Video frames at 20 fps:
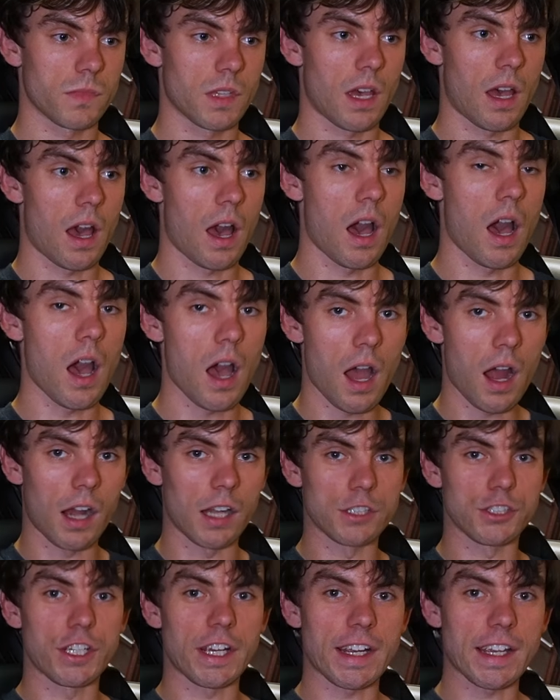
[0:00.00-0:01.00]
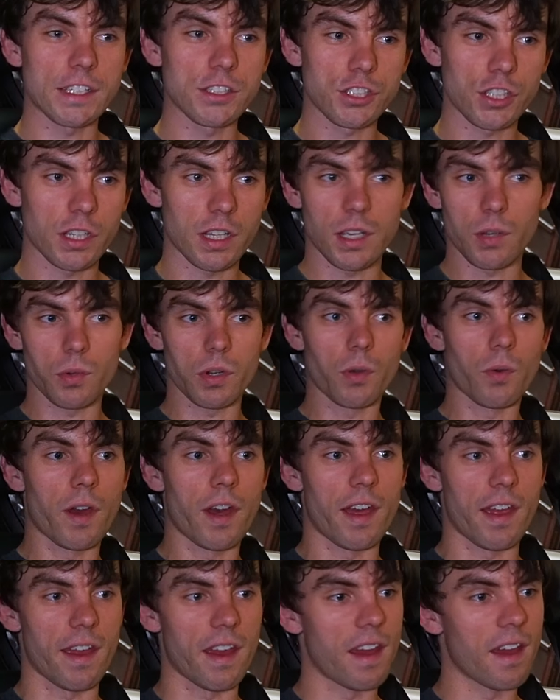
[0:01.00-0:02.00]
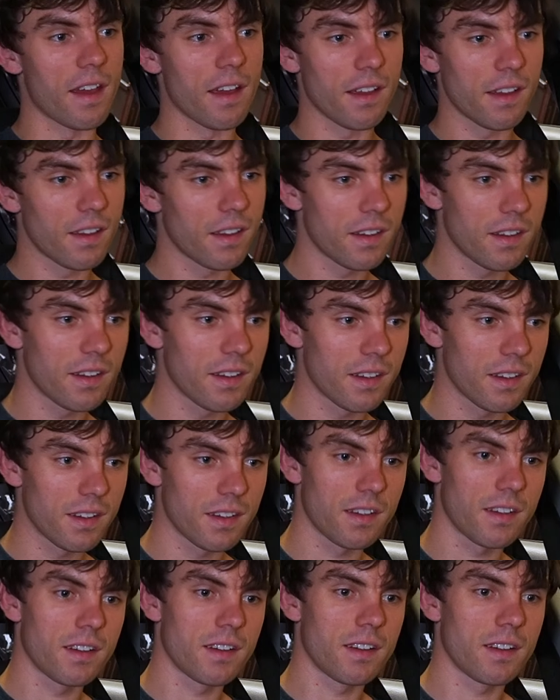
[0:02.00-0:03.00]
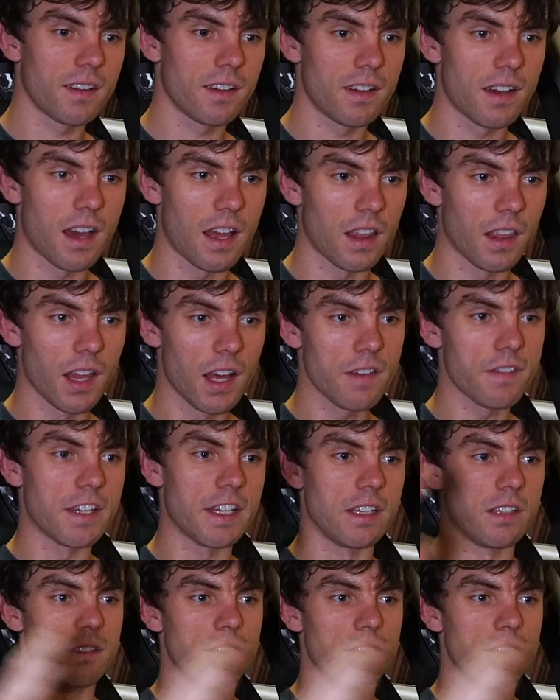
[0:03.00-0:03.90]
Aha! Our check engine light went away. I love it.